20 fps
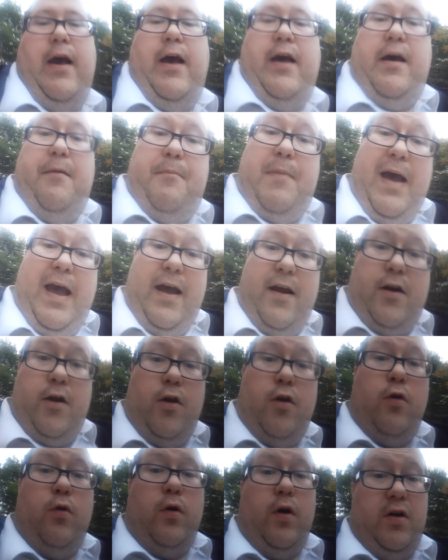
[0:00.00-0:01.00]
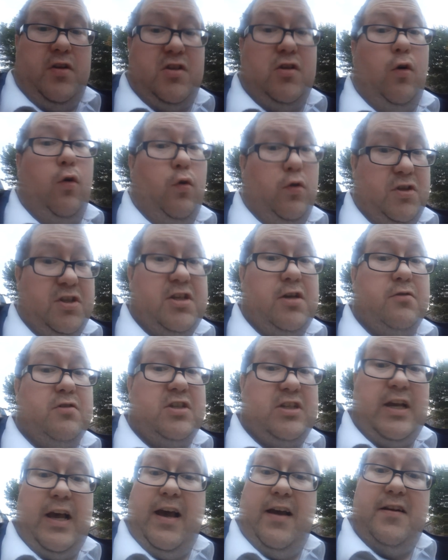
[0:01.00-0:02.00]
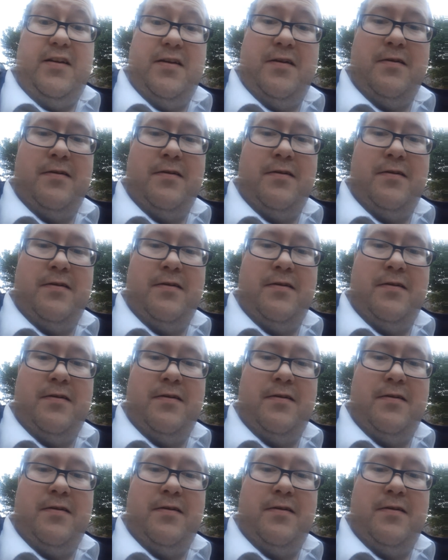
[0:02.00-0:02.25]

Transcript: A man who has also said